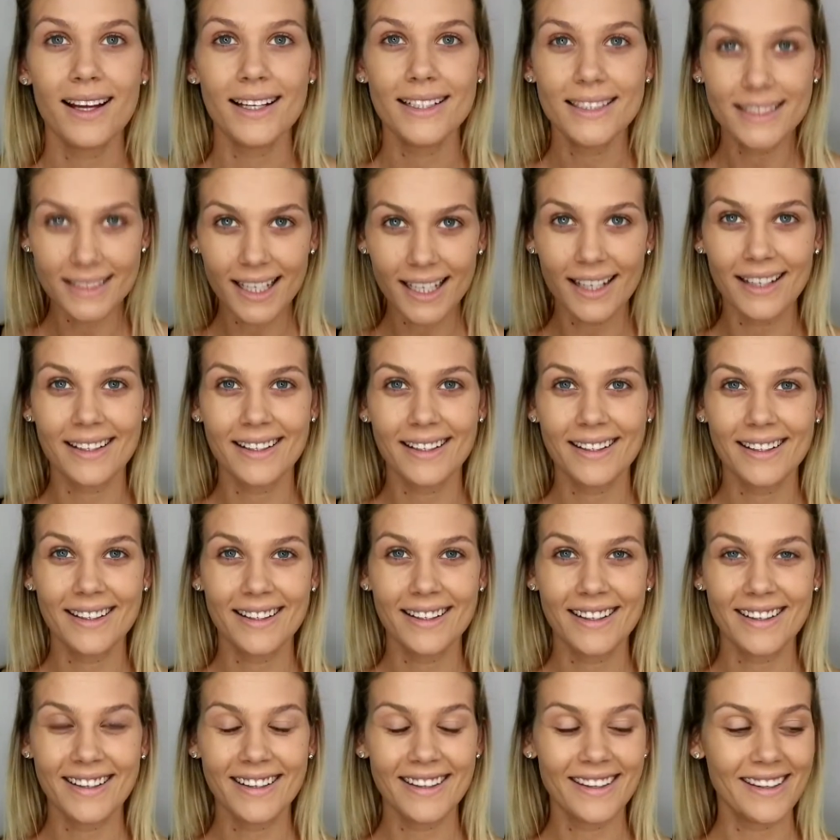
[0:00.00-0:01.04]
Done.
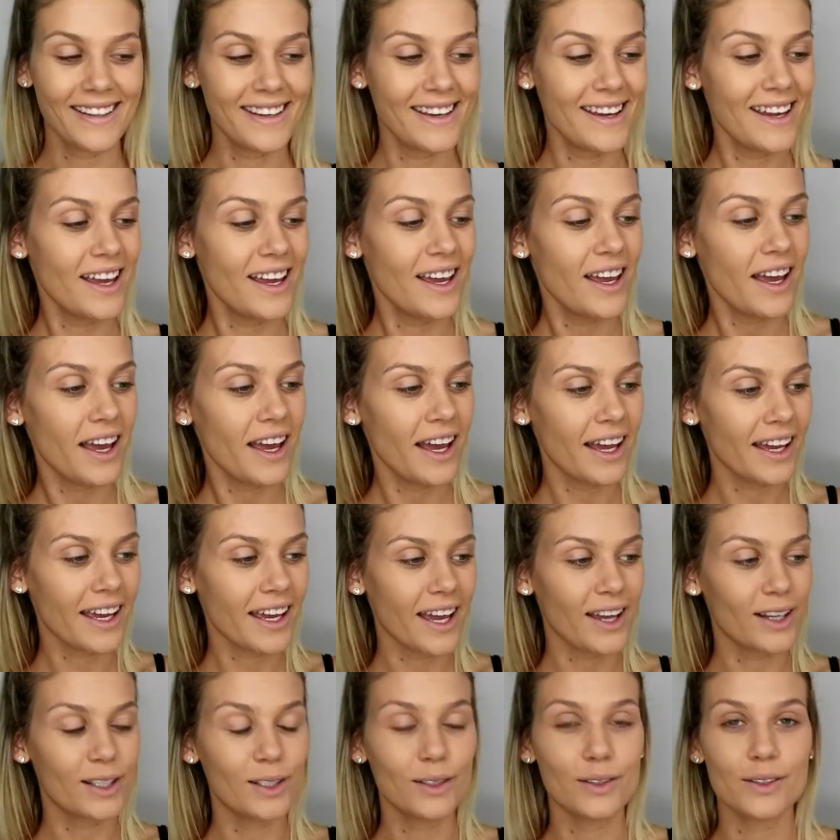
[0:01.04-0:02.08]

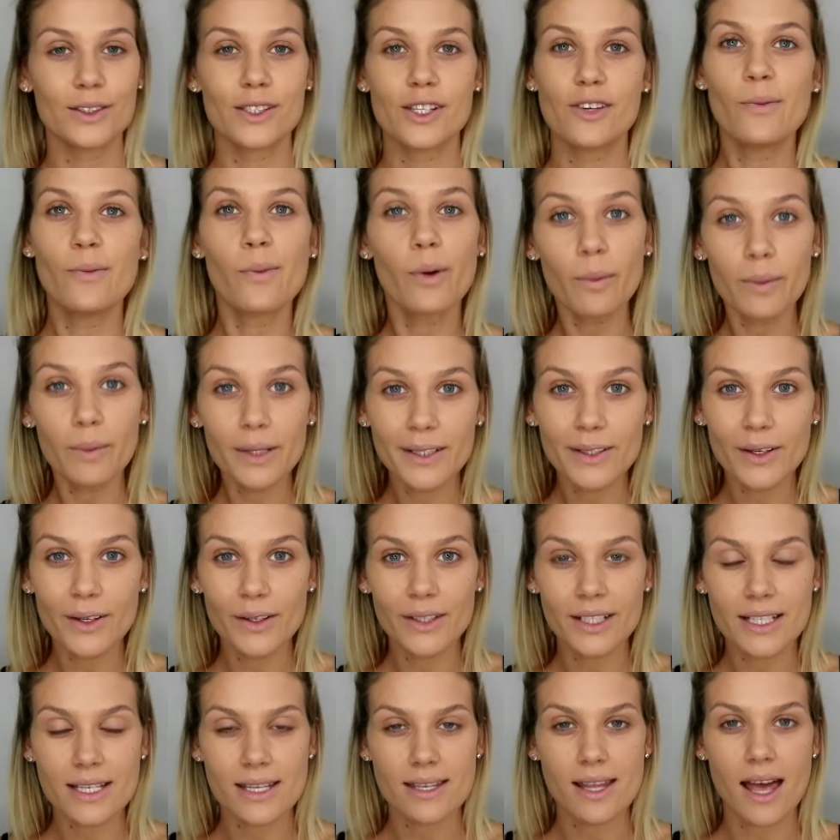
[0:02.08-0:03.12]
Okay, cool. So you've probably
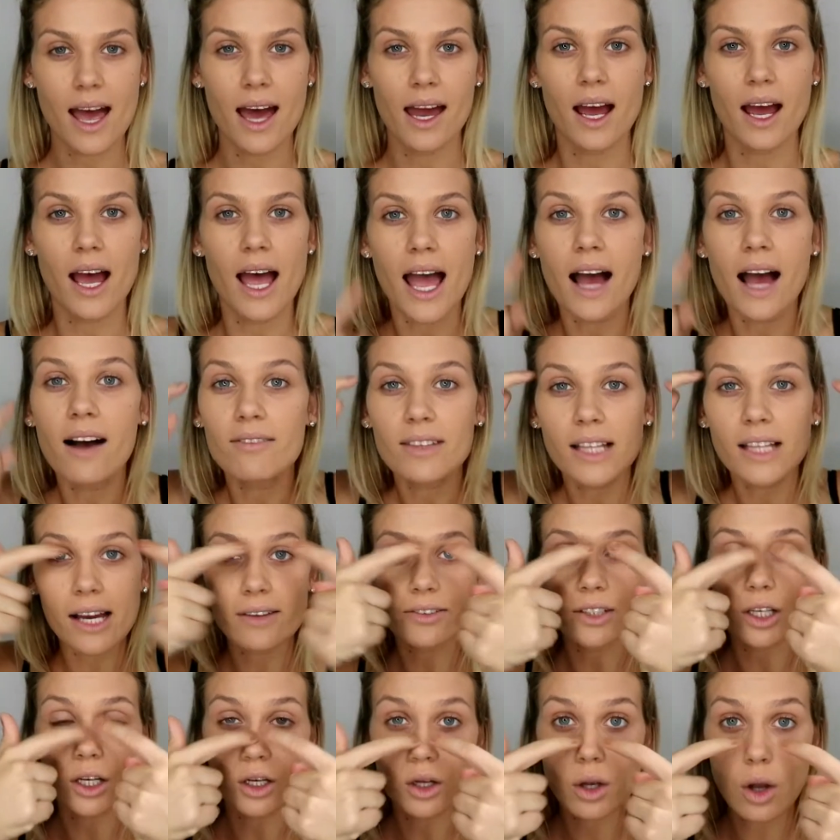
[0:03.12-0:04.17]
noticed that I have
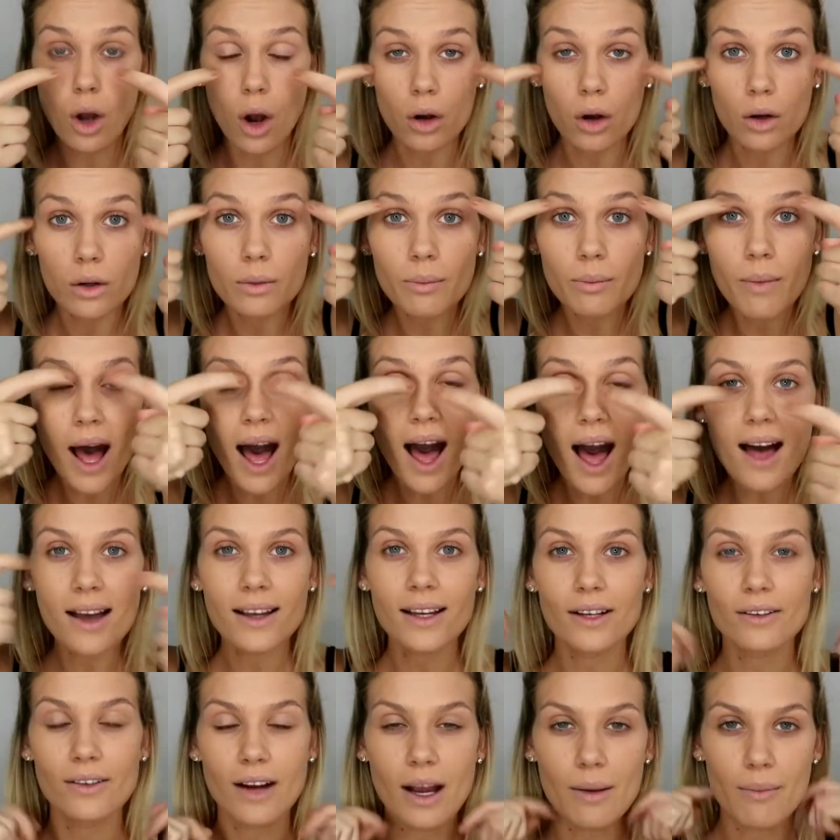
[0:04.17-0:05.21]
left a goggle mark
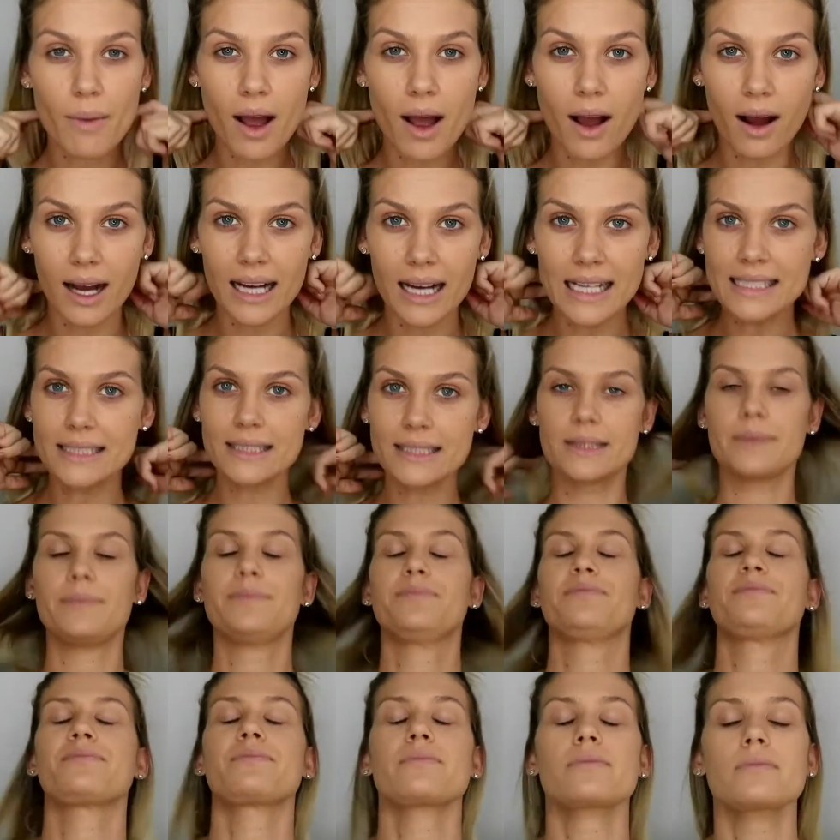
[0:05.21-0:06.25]
around my eyes.
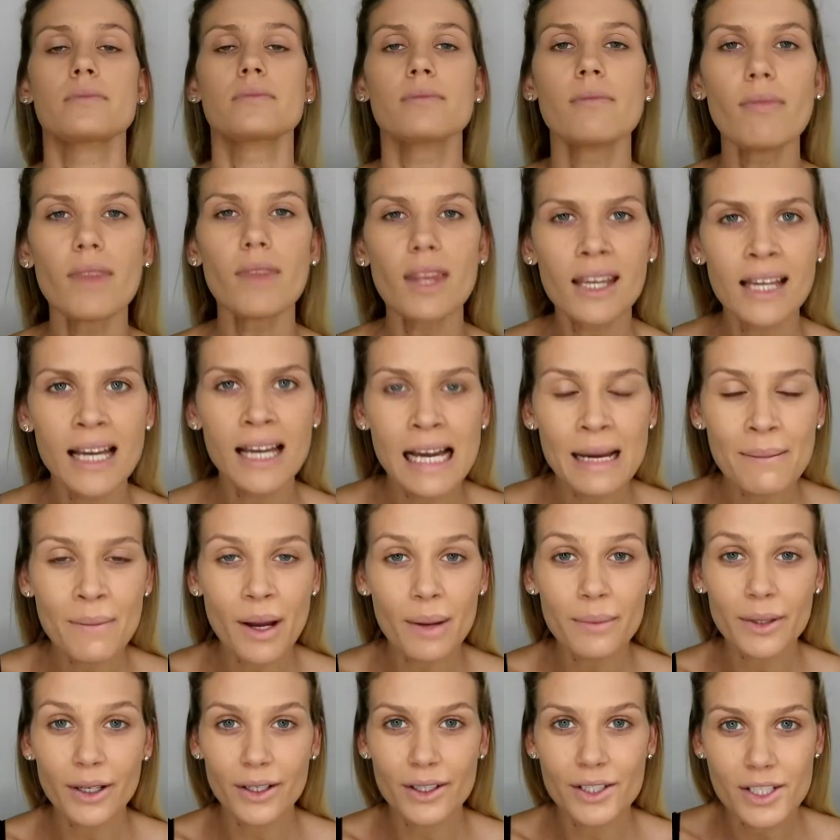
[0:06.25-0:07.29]

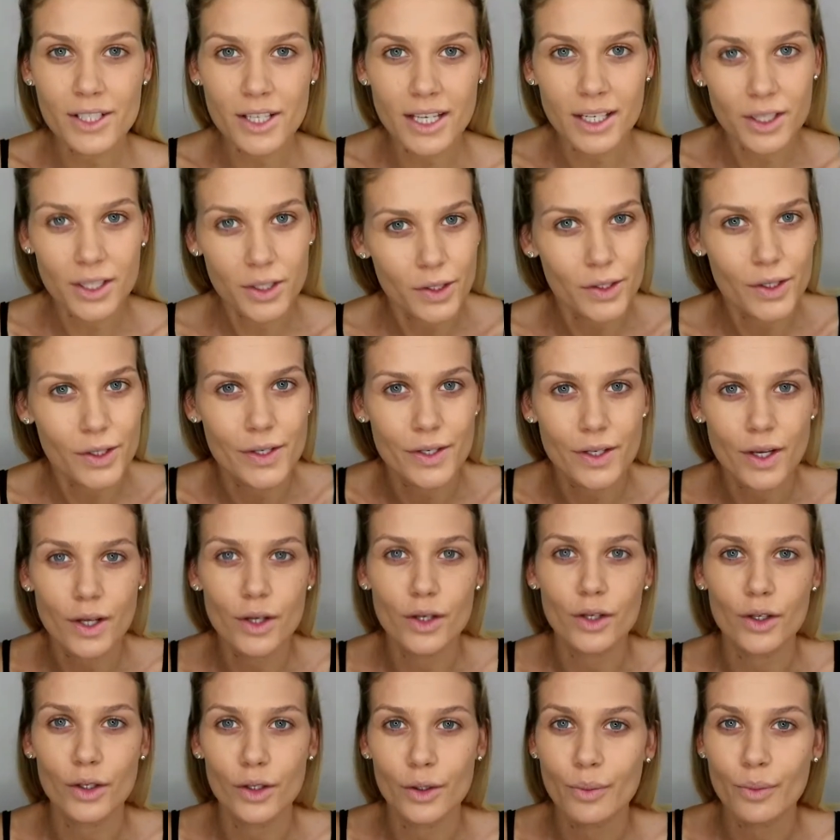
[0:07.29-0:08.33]
I'm going to introduce a
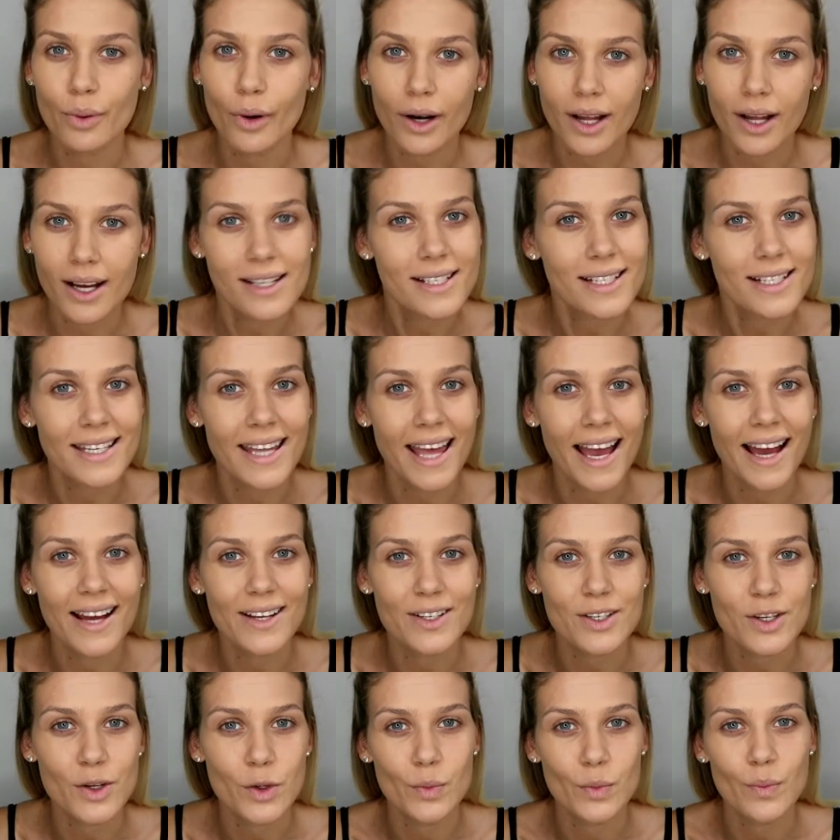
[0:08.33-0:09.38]
new product now
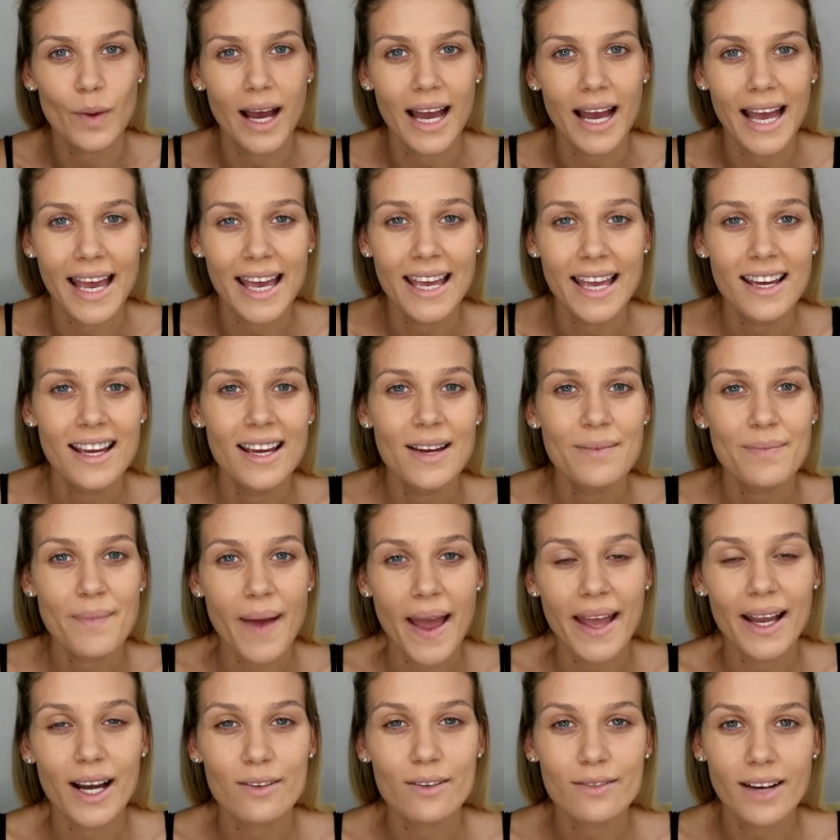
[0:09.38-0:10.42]
to my
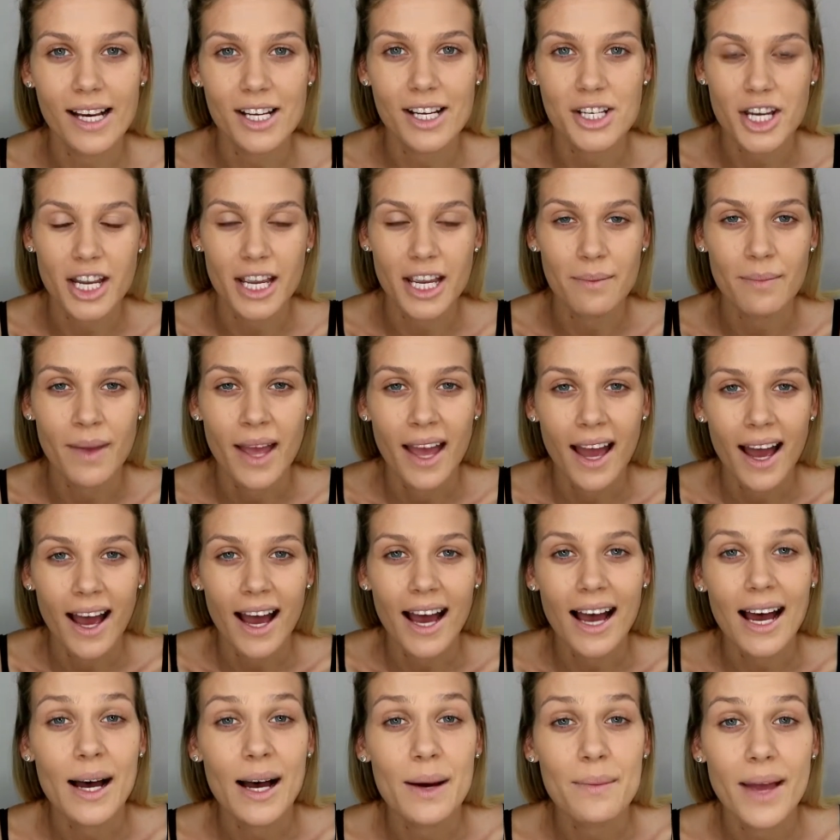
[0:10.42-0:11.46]
makeup regime,
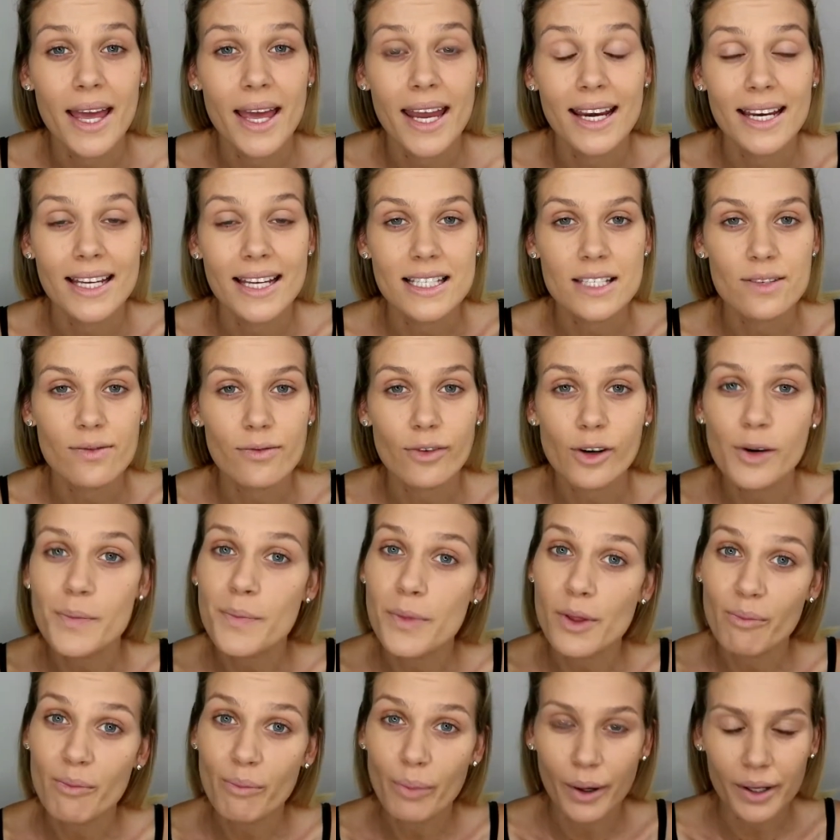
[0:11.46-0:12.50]
and it is from
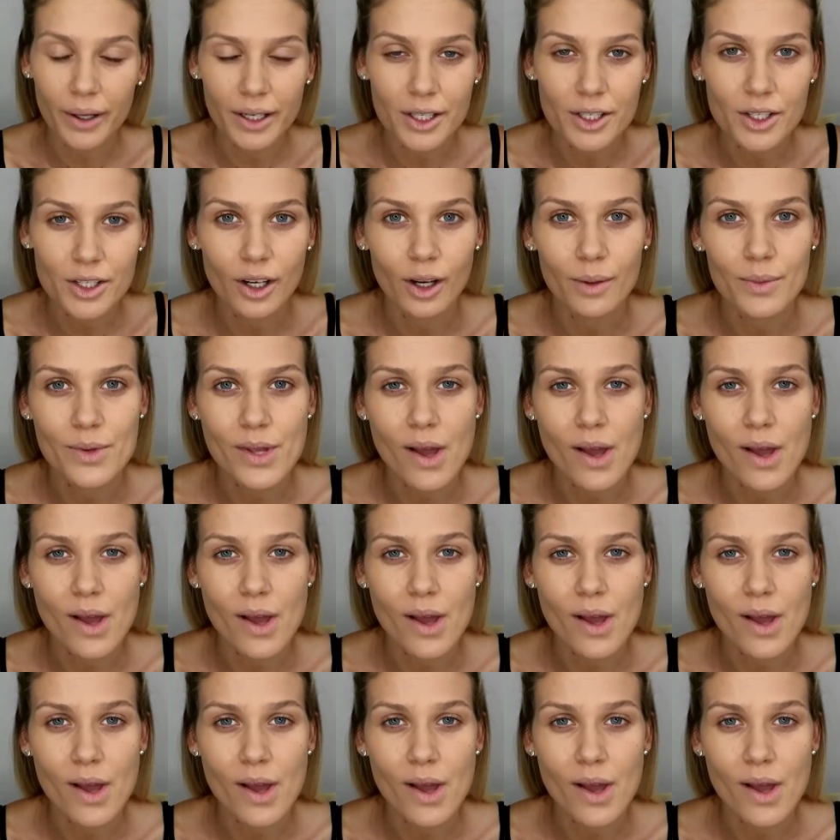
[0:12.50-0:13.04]
The Body Shop.